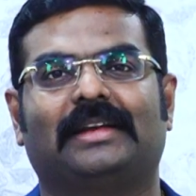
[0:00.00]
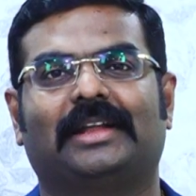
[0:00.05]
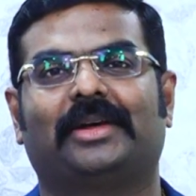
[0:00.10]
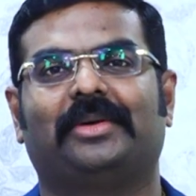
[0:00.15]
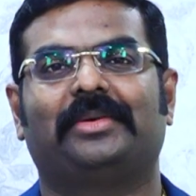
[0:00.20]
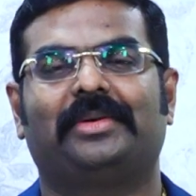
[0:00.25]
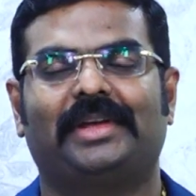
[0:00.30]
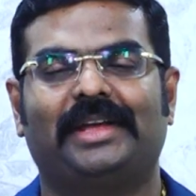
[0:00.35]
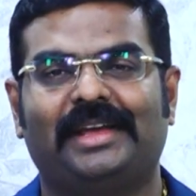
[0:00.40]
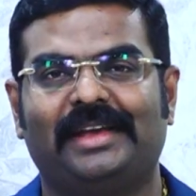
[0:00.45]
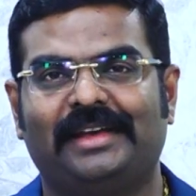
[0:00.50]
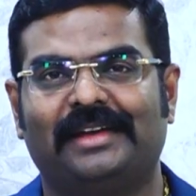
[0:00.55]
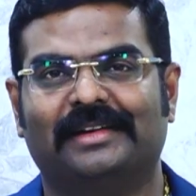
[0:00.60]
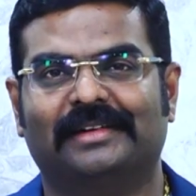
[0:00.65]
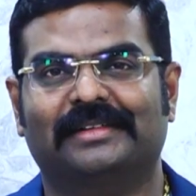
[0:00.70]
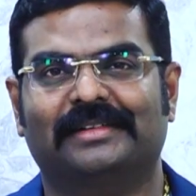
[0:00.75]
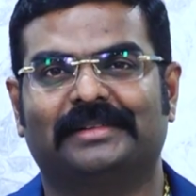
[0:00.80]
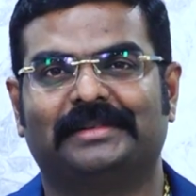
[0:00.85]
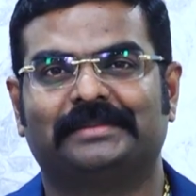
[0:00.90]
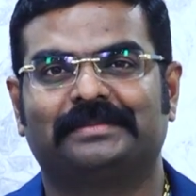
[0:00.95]
Now
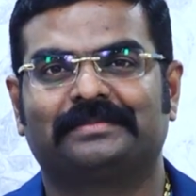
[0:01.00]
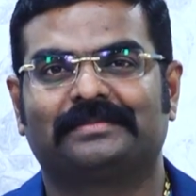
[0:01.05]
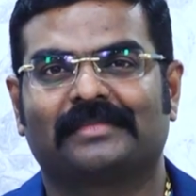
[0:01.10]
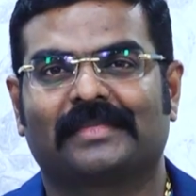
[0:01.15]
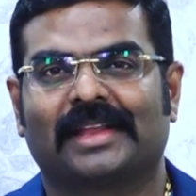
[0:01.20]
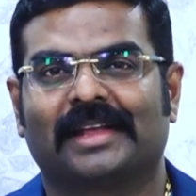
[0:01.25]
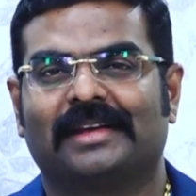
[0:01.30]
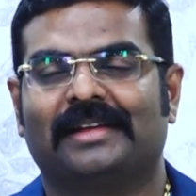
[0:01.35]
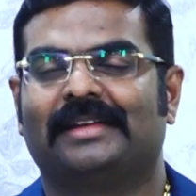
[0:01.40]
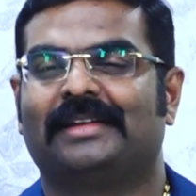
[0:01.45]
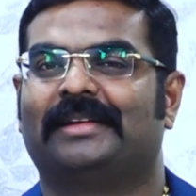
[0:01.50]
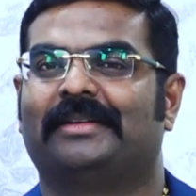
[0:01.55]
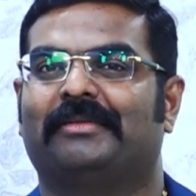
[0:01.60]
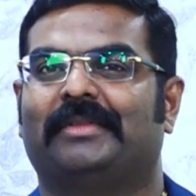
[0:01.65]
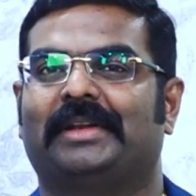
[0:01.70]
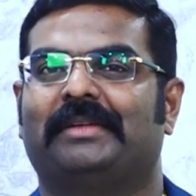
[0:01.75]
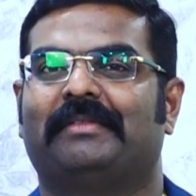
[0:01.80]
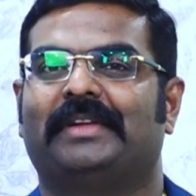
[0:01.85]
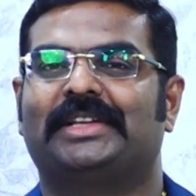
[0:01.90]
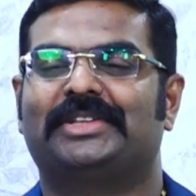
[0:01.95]
here,
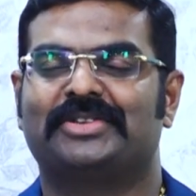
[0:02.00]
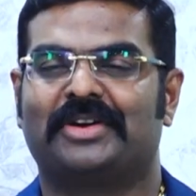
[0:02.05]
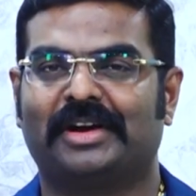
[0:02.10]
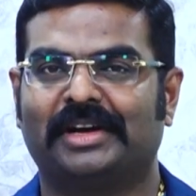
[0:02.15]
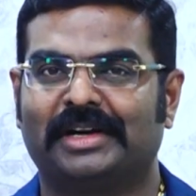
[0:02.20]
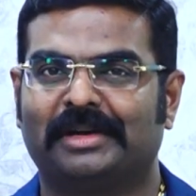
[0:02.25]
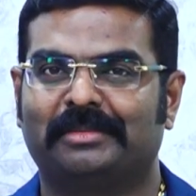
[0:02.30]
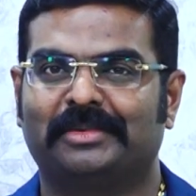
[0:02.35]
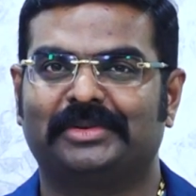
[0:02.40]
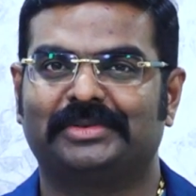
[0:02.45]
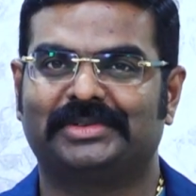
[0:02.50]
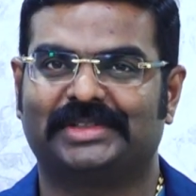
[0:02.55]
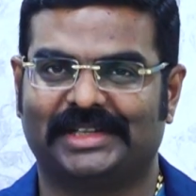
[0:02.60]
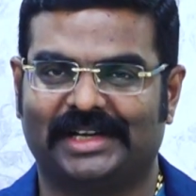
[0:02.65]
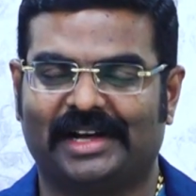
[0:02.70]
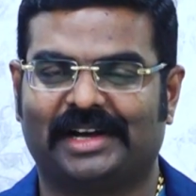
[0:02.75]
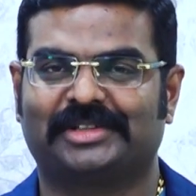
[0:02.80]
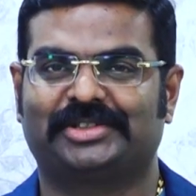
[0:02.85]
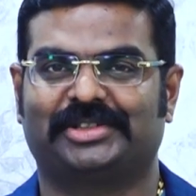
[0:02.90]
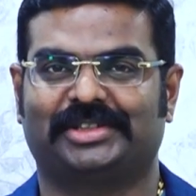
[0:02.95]
when we talk about
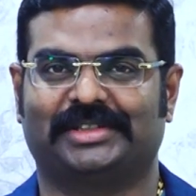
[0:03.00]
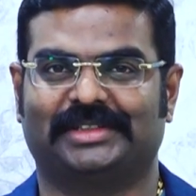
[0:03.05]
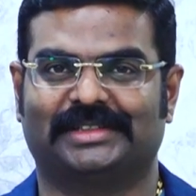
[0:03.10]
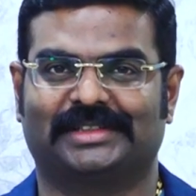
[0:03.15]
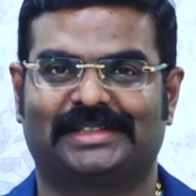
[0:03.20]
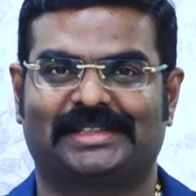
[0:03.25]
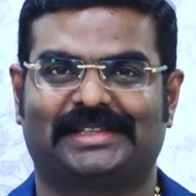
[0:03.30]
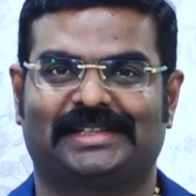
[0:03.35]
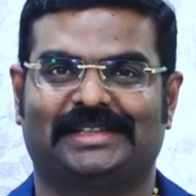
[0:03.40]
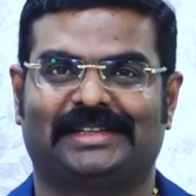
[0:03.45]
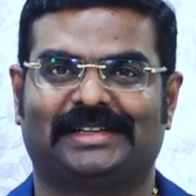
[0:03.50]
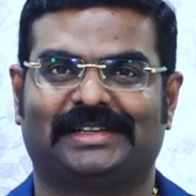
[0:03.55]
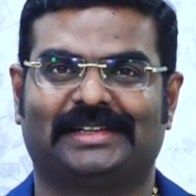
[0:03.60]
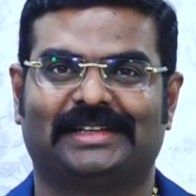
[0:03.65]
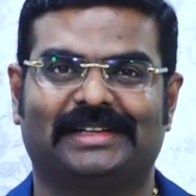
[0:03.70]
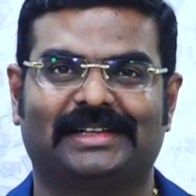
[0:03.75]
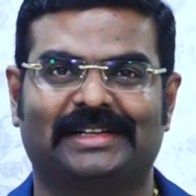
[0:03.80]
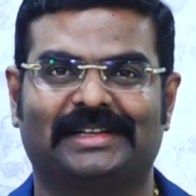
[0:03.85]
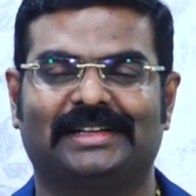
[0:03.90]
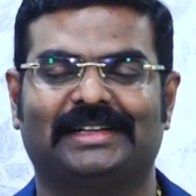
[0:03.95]
deductions,
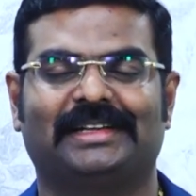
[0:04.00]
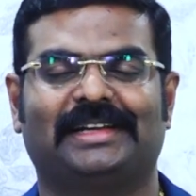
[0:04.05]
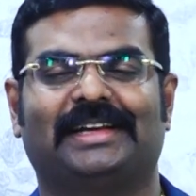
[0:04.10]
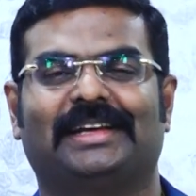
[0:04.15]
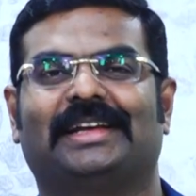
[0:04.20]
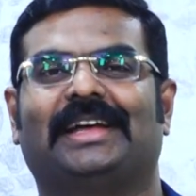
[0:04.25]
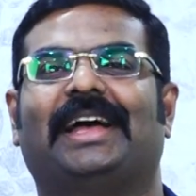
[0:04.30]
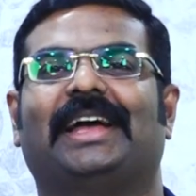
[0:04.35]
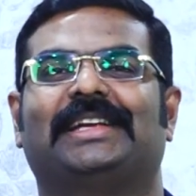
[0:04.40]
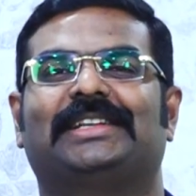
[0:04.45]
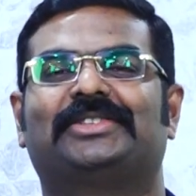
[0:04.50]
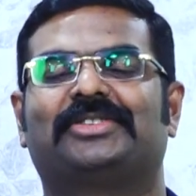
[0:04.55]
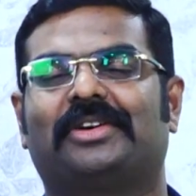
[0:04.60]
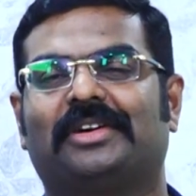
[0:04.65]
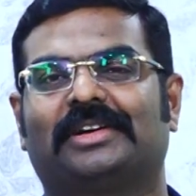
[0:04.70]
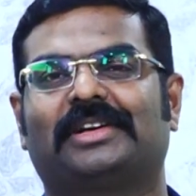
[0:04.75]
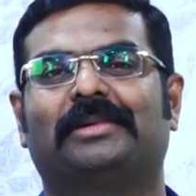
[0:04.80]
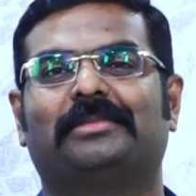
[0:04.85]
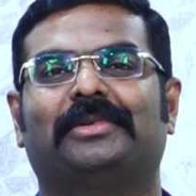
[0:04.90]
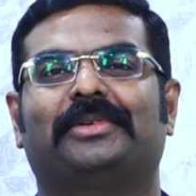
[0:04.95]
I
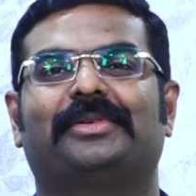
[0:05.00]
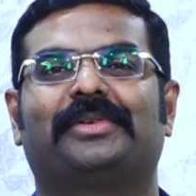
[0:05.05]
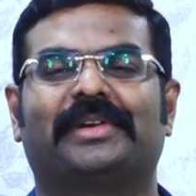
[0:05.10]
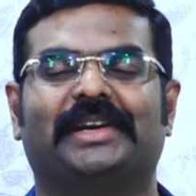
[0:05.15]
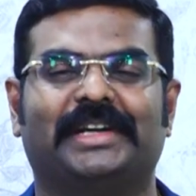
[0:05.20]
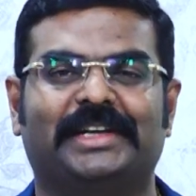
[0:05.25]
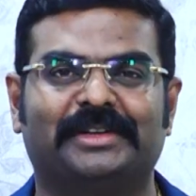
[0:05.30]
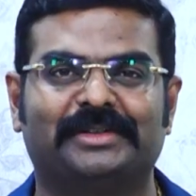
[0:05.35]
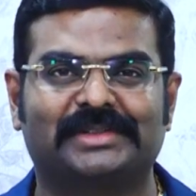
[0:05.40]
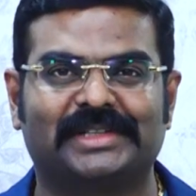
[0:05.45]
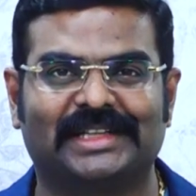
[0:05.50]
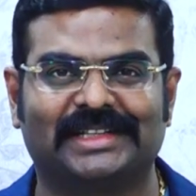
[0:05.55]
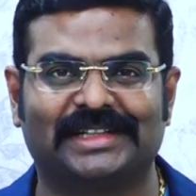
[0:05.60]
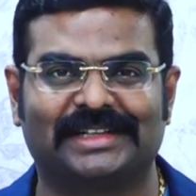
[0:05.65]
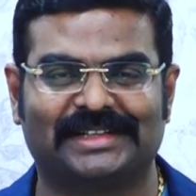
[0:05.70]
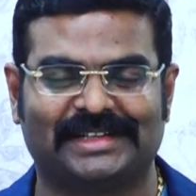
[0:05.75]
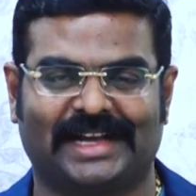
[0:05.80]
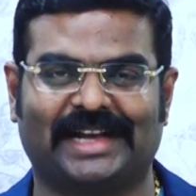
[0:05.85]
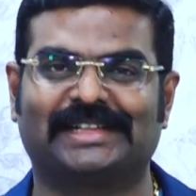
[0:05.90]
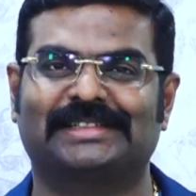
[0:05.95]
talk about reducing the
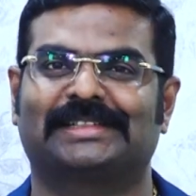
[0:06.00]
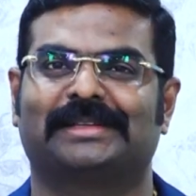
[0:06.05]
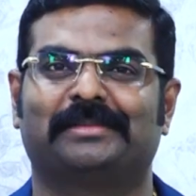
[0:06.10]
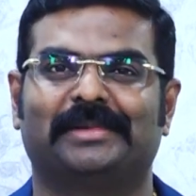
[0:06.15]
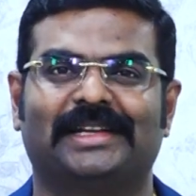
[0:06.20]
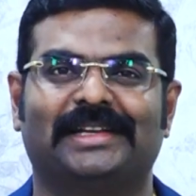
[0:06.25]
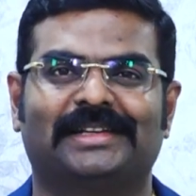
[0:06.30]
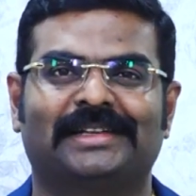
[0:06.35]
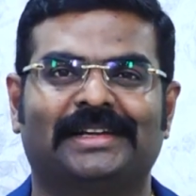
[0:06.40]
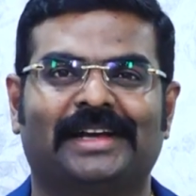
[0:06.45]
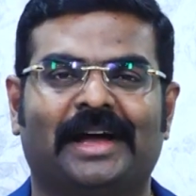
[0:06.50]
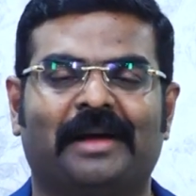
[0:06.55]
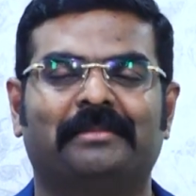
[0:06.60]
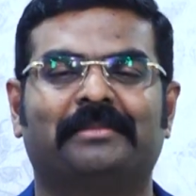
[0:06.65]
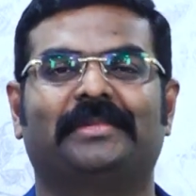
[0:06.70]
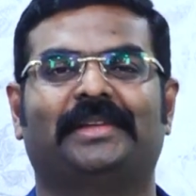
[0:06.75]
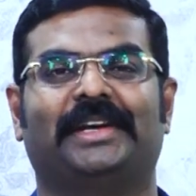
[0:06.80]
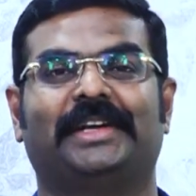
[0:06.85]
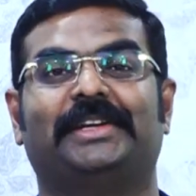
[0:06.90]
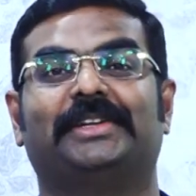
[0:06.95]
taxable
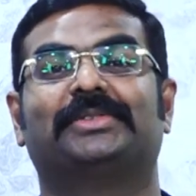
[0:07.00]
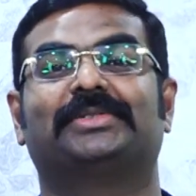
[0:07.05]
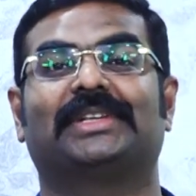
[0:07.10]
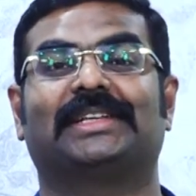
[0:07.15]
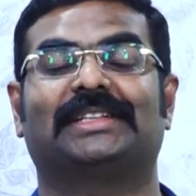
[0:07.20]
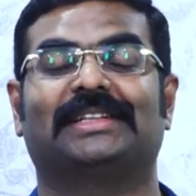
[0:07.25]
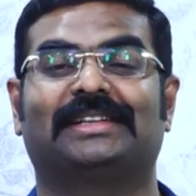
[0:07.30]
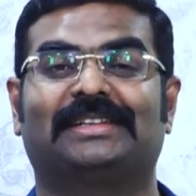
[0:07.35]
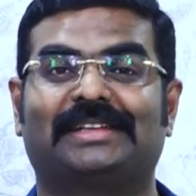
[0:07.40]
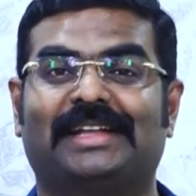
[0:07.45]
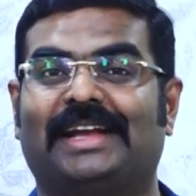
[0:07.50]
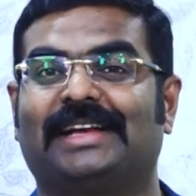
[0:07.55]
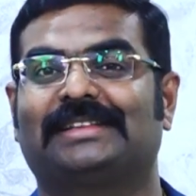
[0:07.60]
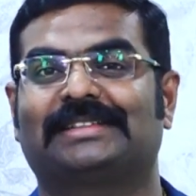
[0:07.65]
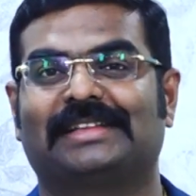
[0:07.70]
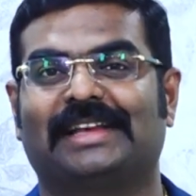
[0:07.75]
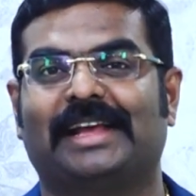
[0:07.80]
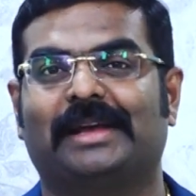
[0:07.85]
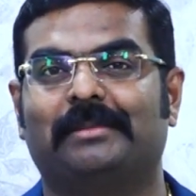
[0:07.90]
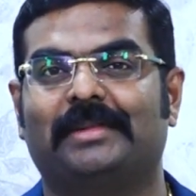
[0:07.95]
income, reducing the
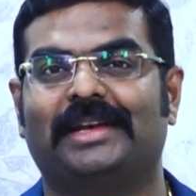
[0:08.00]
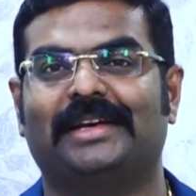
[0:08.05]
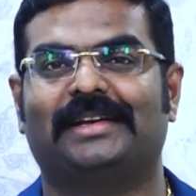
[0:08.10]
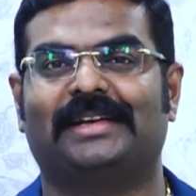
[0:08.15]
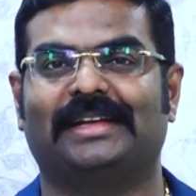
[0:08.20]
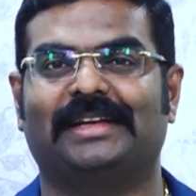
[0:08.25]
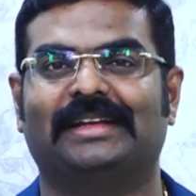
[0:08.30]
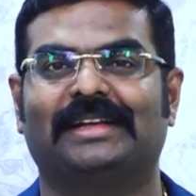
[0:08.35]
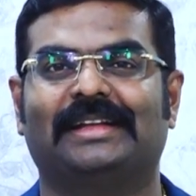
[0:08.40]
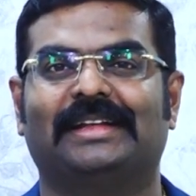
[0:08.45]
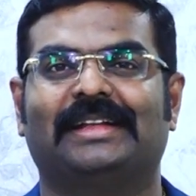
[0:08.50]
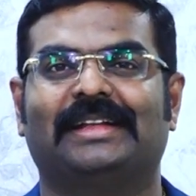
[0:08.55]
tax liability,